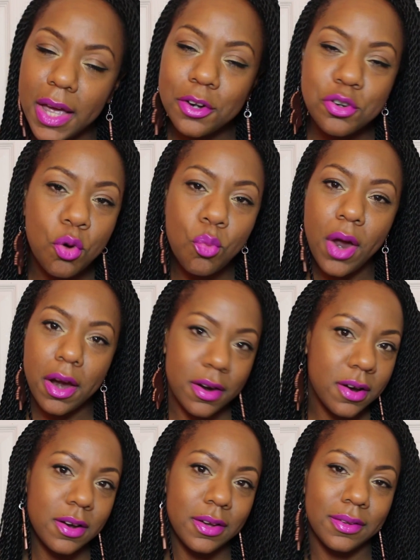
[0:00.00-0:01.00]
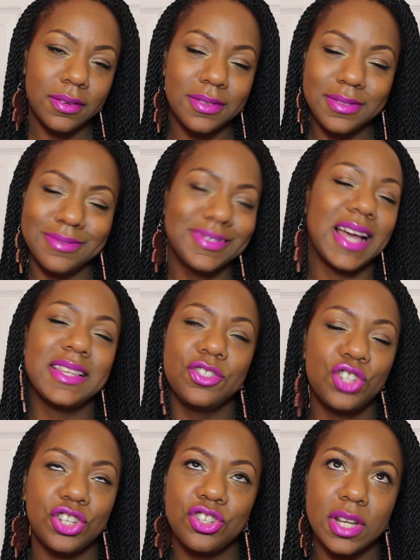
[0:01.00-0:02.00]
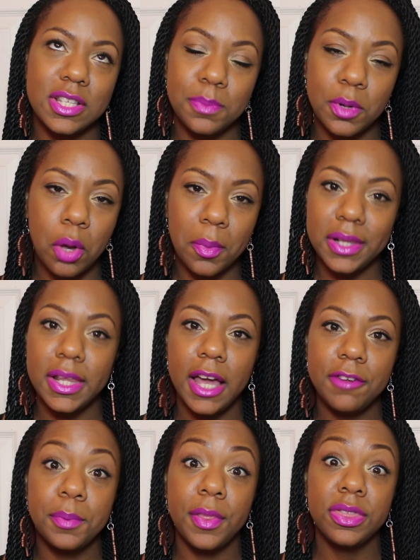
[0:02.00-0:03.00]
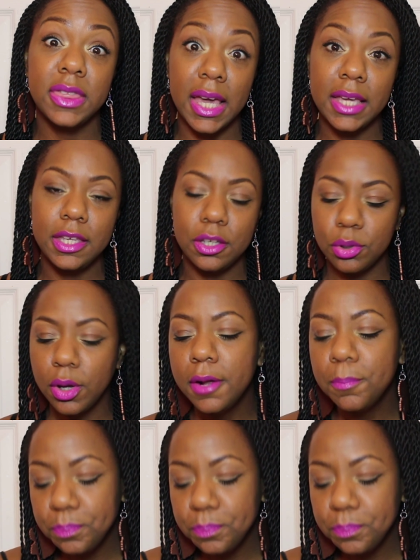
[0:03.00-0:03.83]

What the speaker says: I don't know where that suggestion has been all my life, but thank you